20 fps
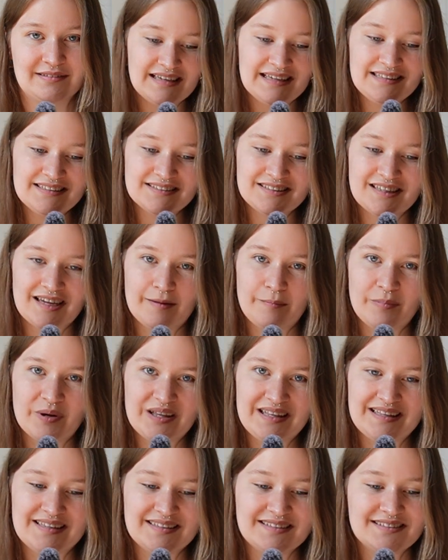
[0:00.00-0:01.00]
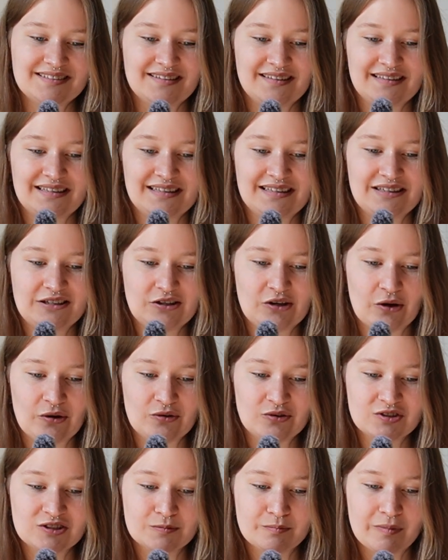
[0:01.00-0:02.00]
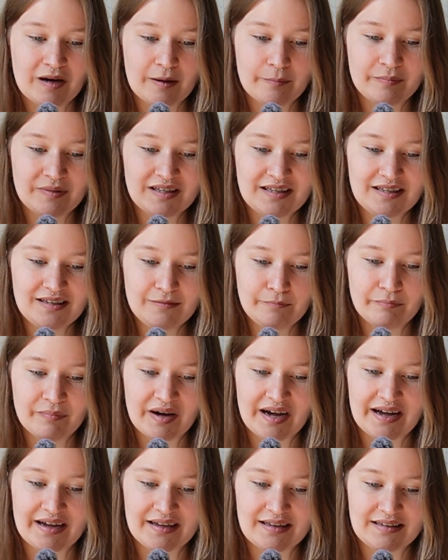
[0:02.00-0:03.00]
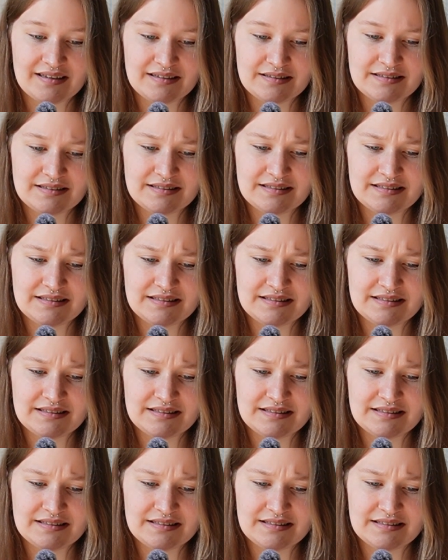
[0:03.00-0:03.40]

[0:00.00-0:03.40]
Next up is the Ghost Puppy by